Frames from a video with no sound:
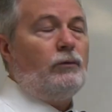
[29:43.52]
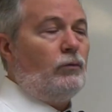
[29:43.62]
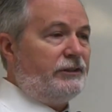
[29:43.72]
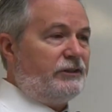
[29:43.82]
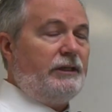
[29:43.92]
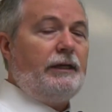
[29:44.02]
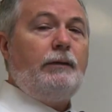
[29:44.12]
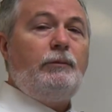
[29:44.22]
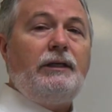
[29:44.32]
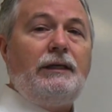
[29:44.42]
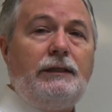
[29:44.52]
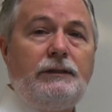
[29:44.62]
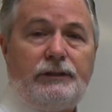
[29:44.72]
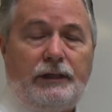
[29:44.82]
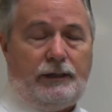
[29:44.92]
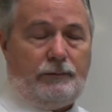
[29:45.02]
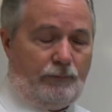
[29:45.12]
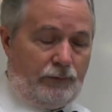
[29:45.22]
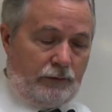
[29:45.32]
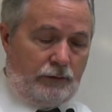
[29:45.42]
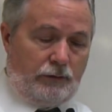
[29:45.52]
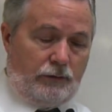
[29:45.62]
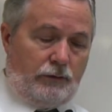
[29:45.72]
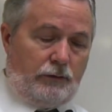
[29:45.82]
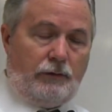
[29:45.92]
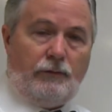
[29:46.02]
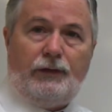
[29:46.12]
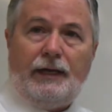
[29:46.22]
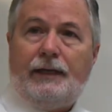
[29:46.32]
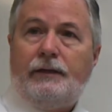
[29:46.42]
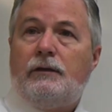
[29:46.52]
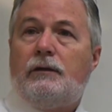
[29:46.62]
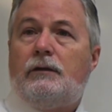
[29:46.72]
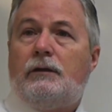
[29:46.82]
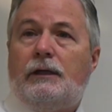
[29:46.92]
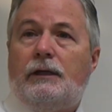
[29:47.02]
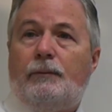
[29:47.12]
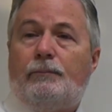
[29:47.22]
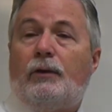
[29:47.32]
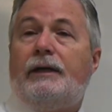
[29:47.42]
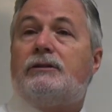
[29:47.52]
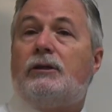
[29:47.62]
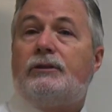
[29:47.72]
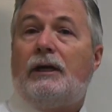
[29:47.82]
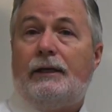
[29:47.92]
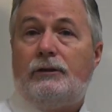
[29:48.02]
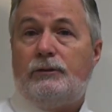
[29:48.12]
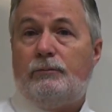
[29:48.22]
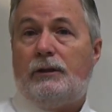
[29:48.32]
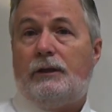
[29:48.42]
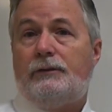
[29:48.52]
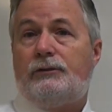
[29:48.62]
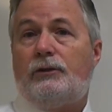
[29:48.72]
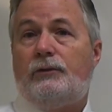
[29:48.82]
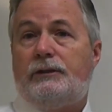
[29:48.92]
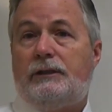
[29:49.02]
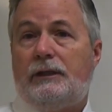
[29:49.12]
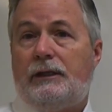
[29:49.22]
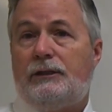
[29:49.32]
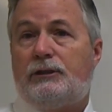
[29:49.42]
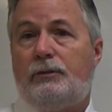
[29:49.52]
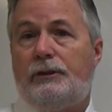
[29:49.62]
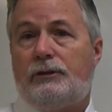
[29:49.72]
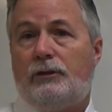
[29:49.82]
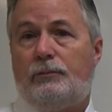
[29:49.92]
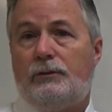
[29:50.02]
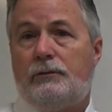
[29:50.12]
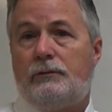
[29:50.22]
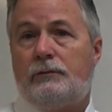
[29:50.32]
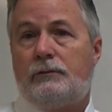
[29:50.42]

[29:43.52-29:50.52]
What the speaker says: What's the name of the enzyme that breaks those hydrogen bonds so that DNA splits open?